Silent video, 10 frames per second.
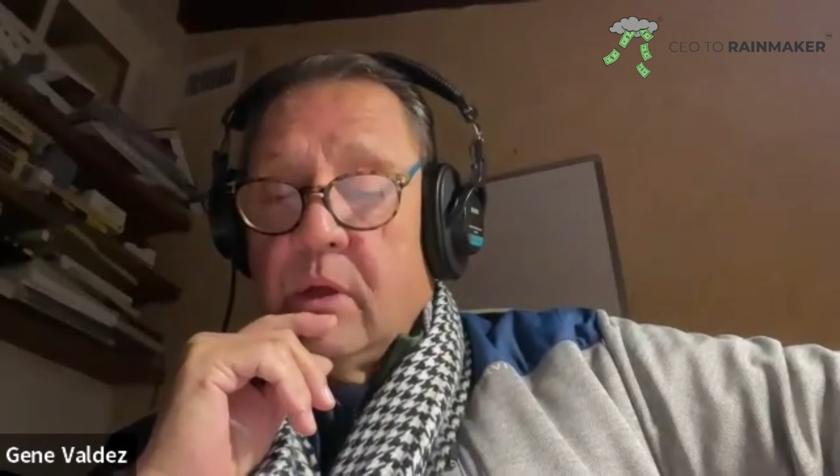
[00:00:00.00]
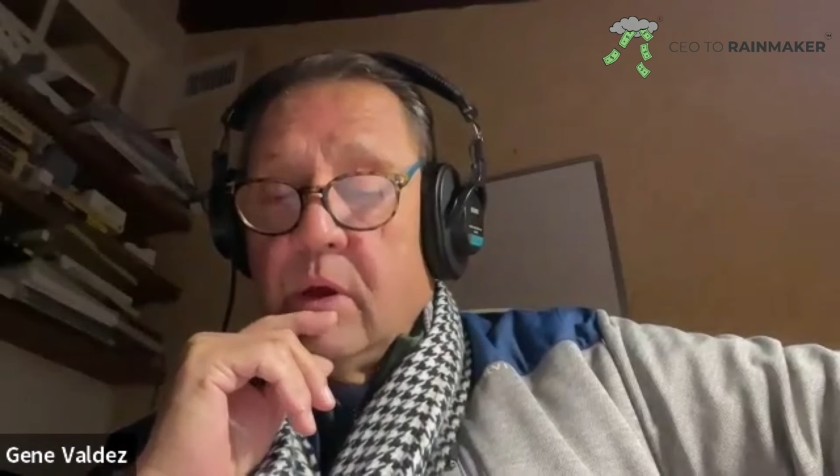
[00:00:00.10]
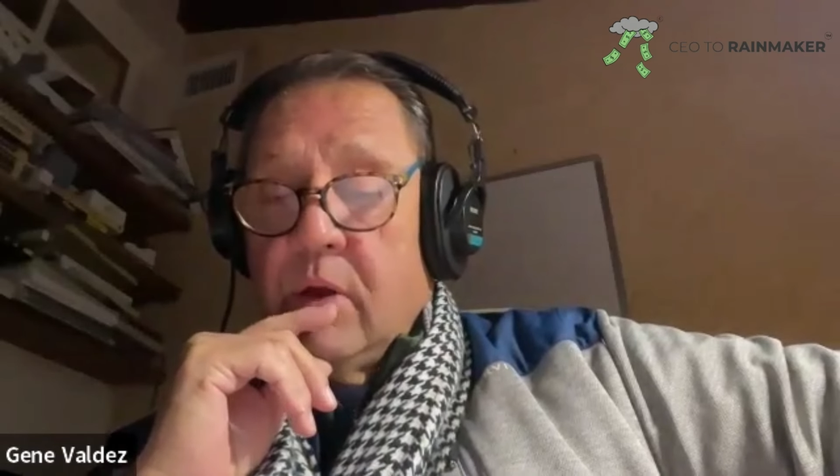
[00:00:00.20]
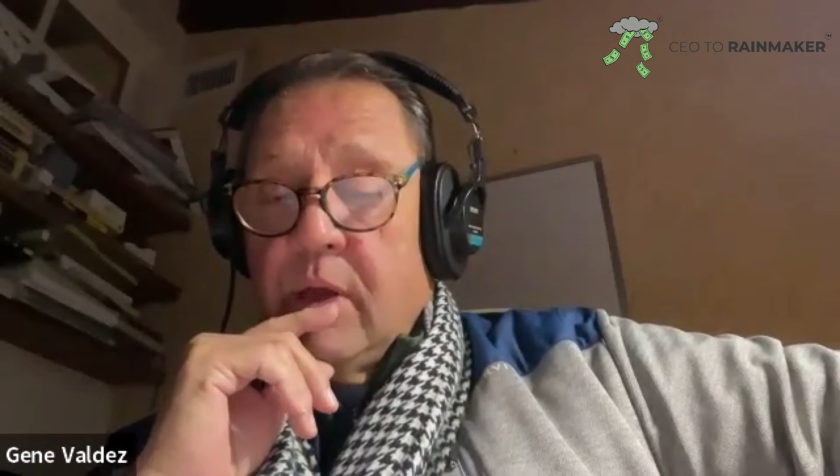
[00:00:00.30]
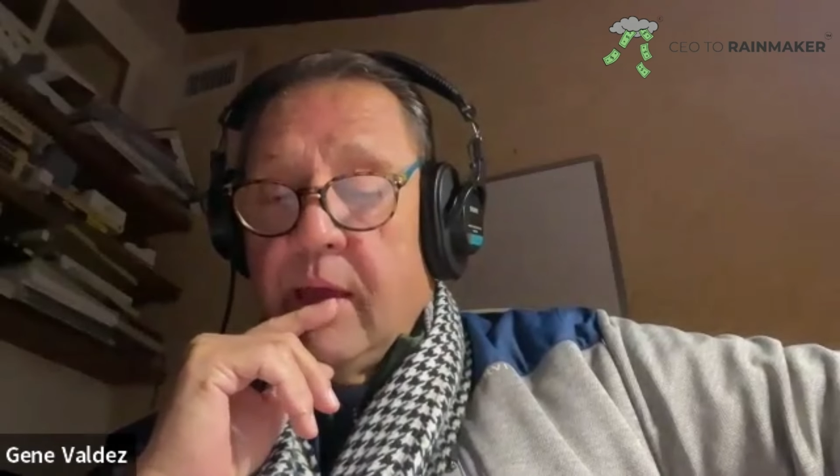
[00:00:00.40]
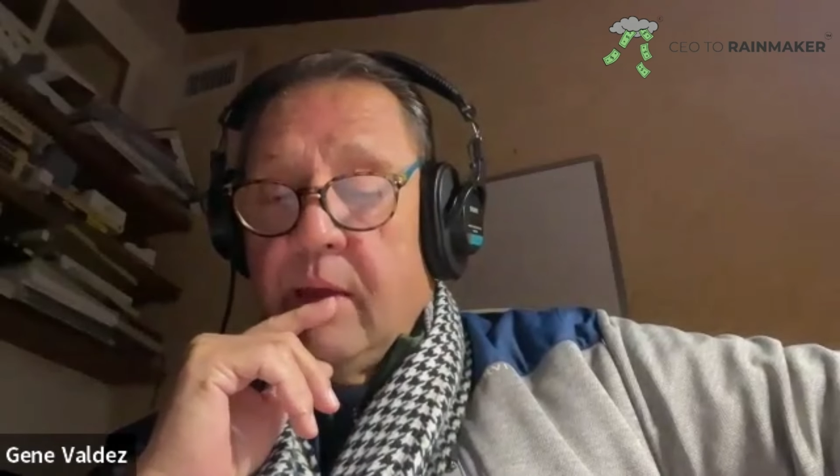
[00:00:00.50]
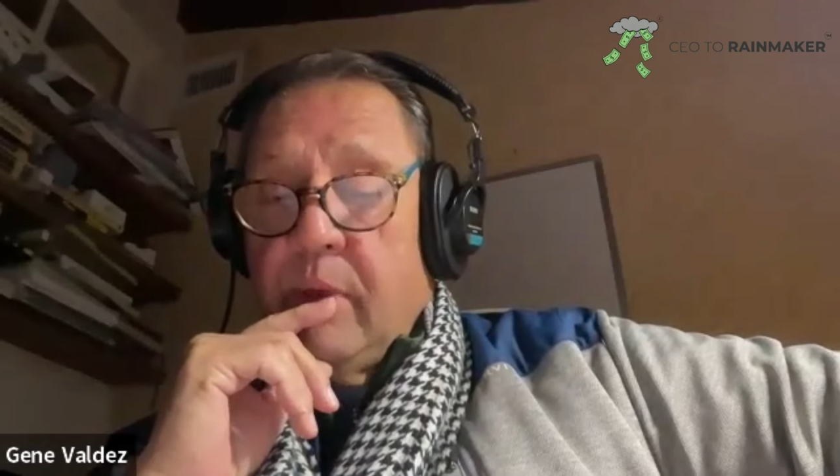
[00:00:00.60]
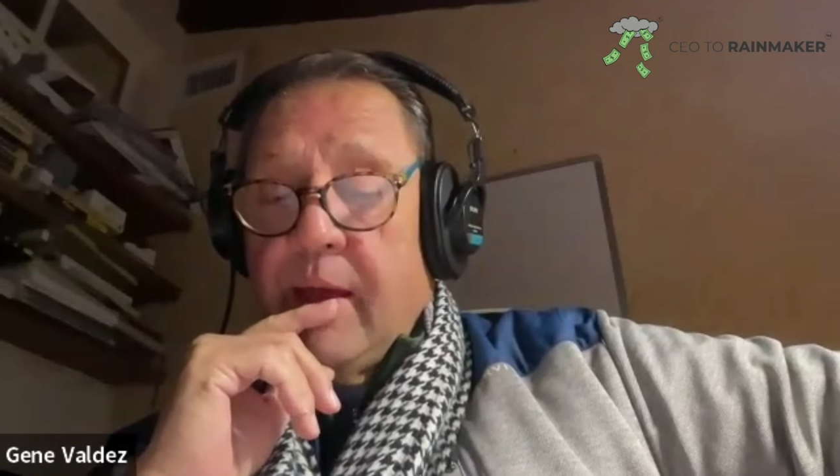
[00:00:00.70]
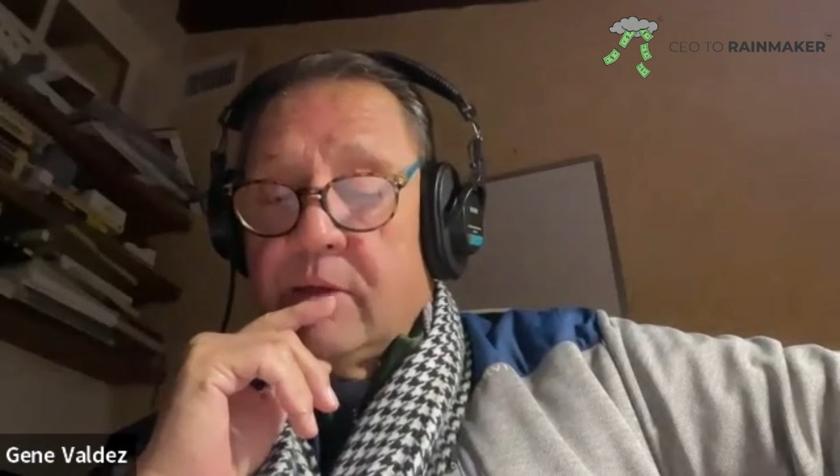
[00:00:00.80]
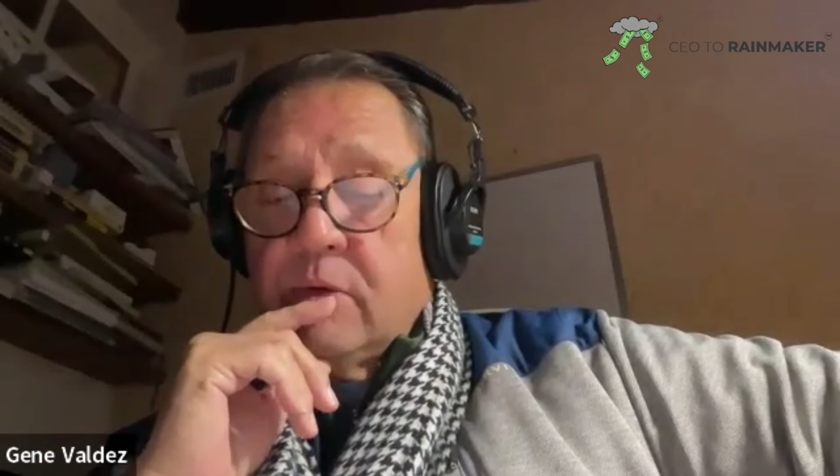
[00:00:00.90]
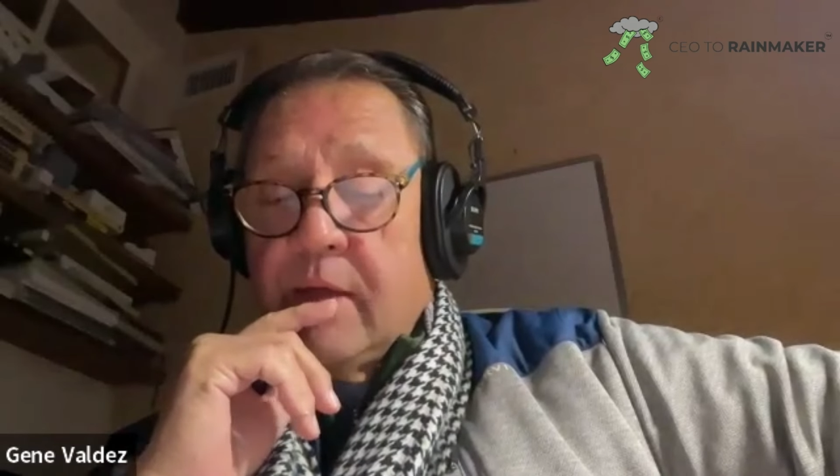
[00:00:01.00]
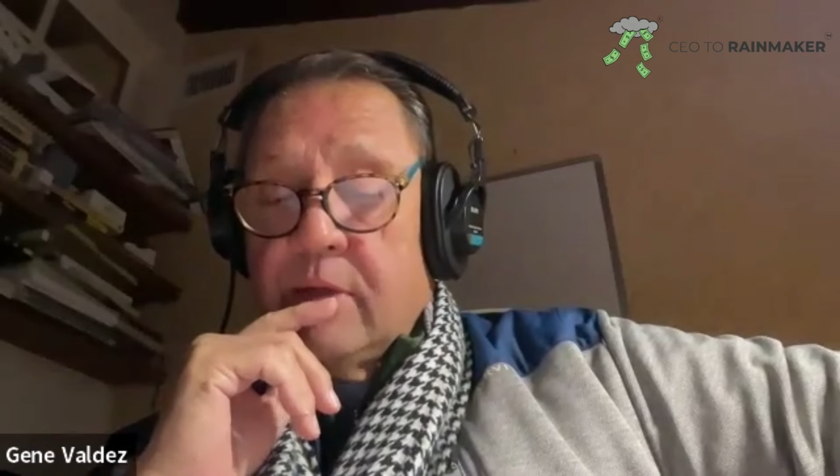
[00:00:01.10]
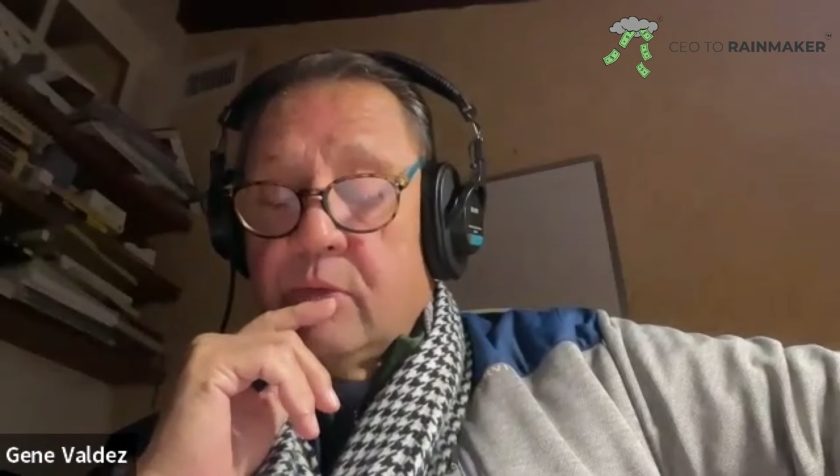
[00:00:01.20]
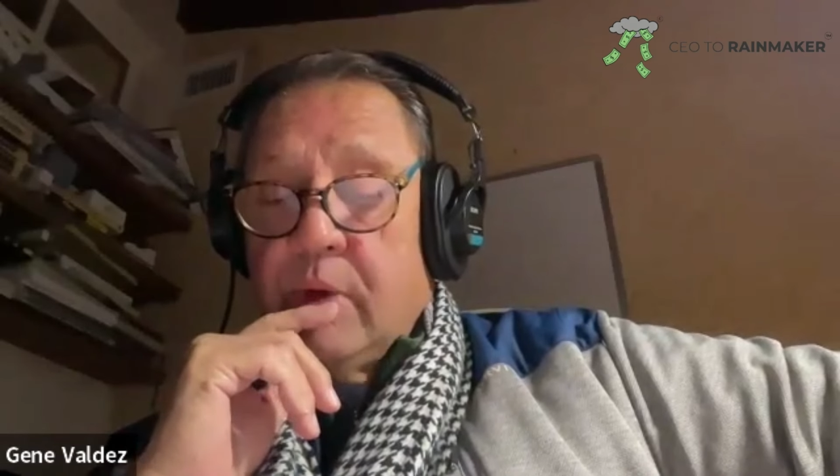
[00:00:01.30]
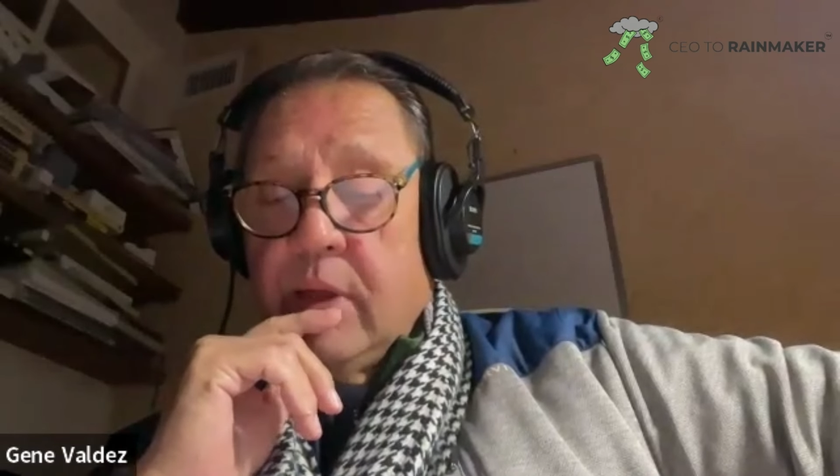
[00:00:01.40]
well,
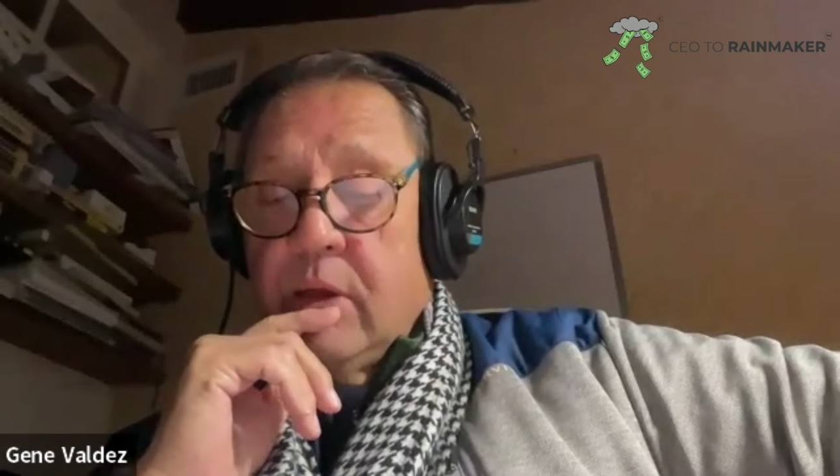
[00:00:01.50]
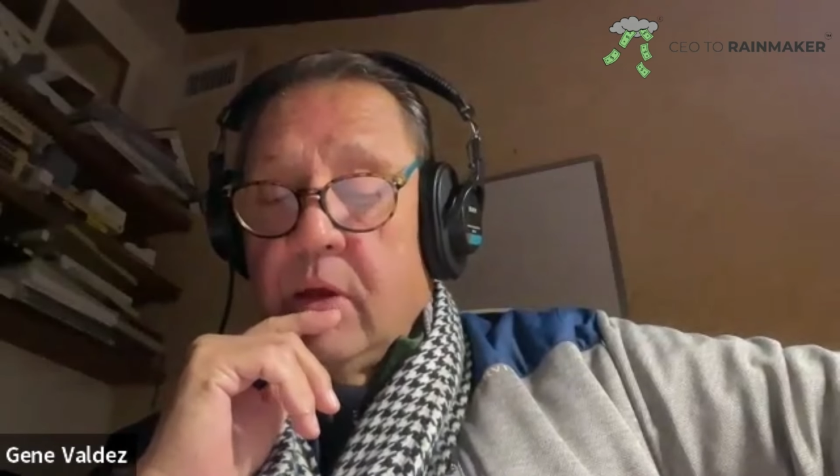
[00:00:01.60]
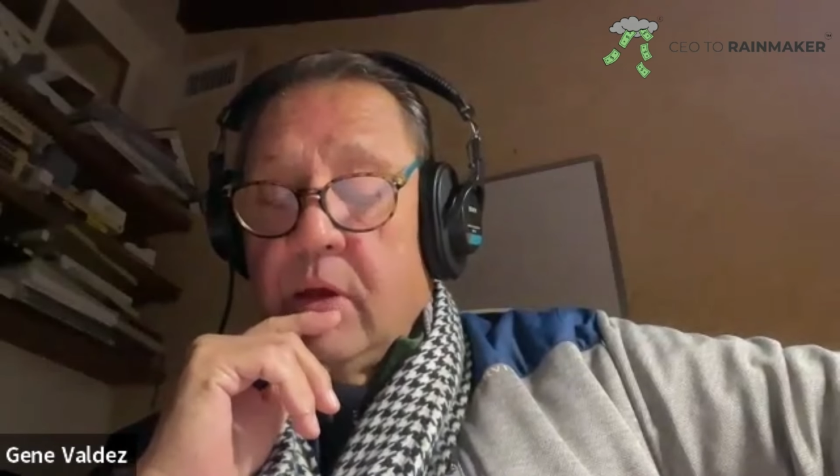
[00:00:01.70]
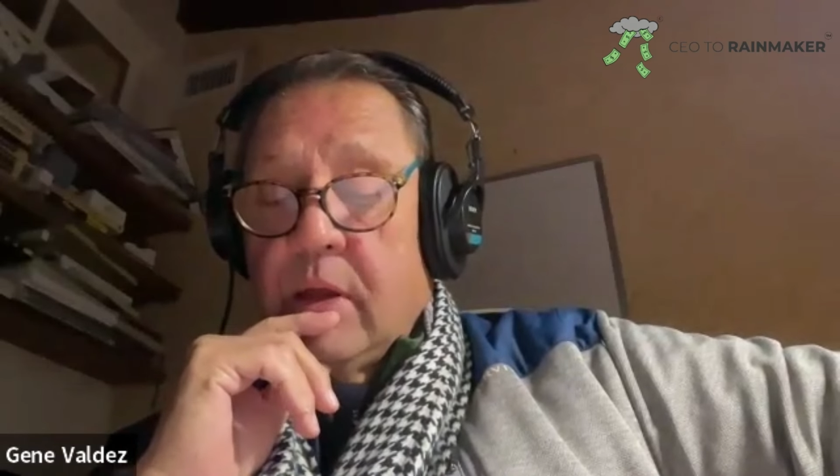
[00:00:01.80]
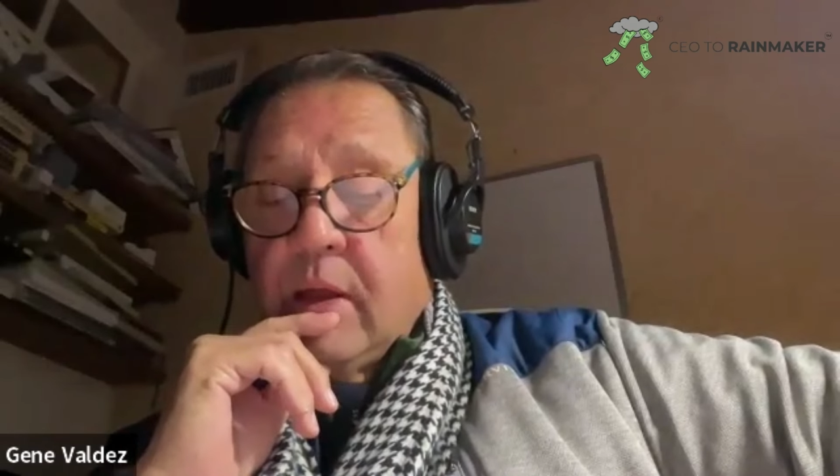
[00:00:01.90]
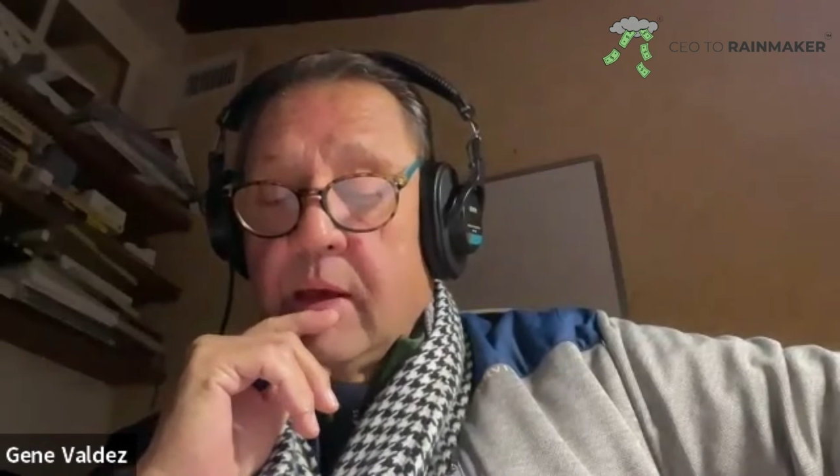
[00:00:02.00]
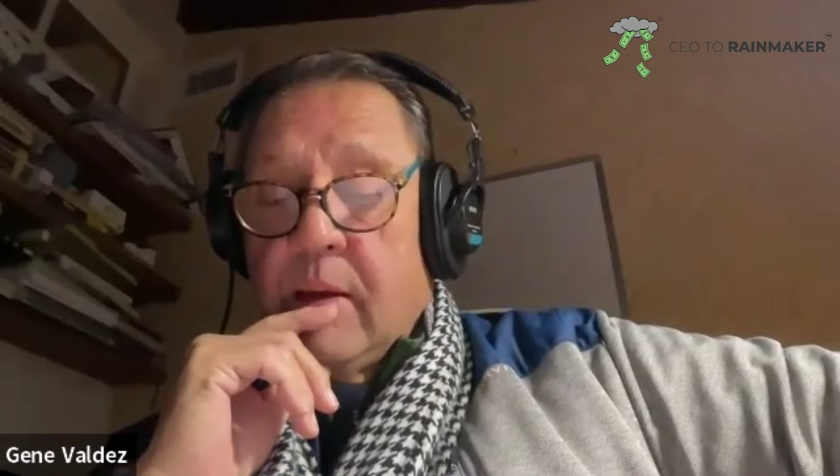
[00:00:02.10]
that's really good.